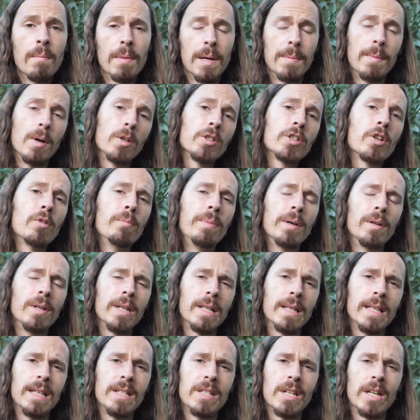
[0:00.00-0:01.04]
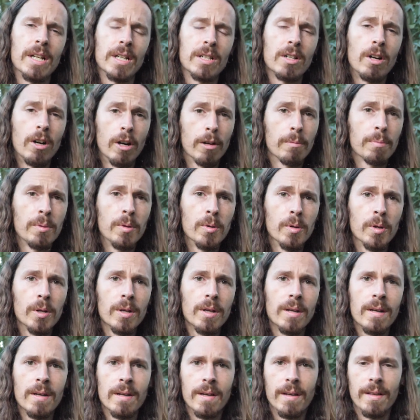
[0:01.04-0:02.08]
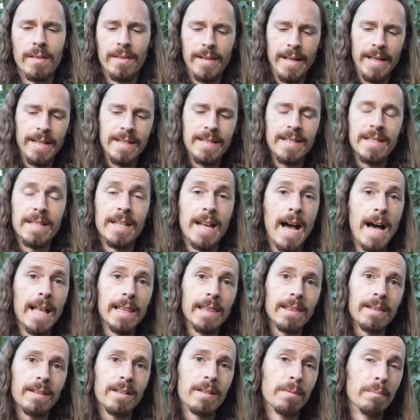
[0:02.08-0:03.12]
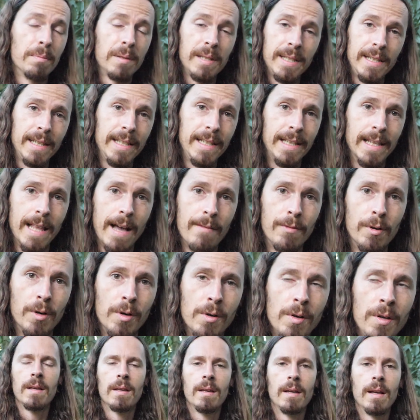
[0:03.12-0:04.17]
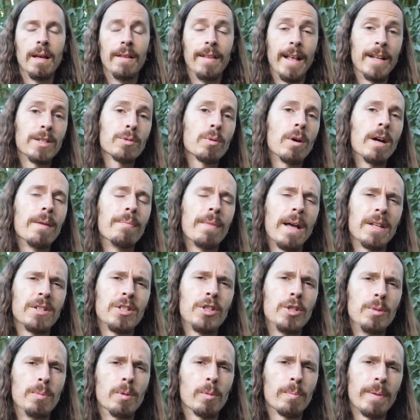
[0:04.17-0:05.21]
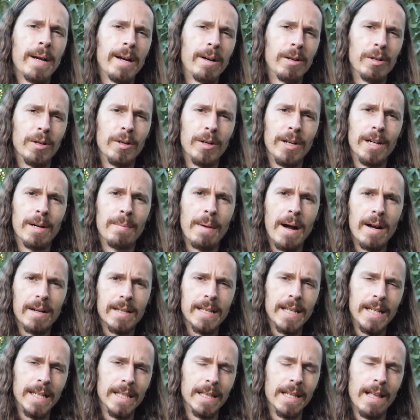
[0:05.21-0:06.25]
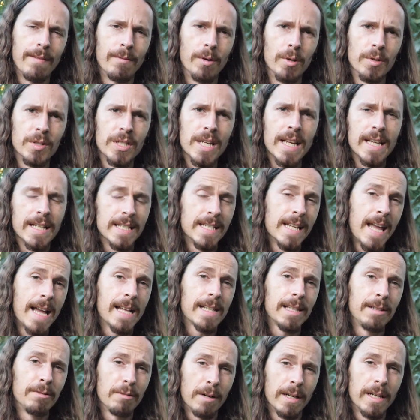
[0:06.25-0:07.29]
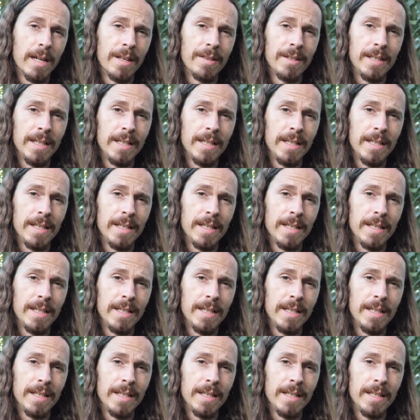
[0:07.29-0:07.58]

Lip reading: but I'm also building these in a carport that's not completely level. And that's why I'm not super paranoid about getting levels exactly right on